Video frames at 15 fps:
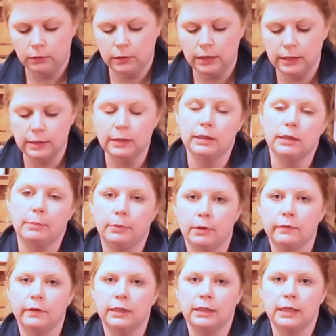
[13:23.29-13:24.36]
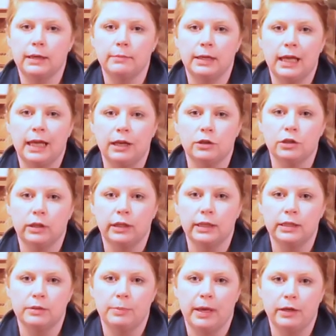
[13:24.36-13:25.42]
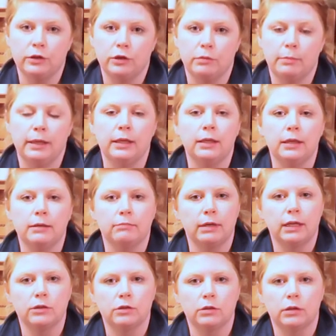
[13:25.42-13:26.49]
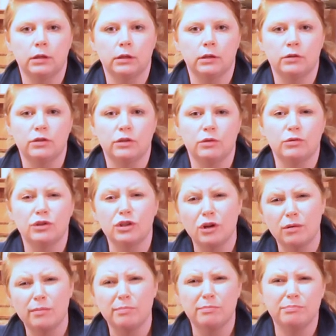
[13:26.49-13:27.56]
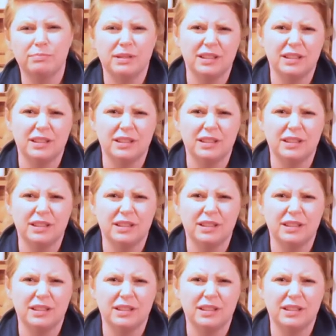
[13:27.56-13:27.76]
this is the perfect time to actually inspect your bit and make sure that there's no sharp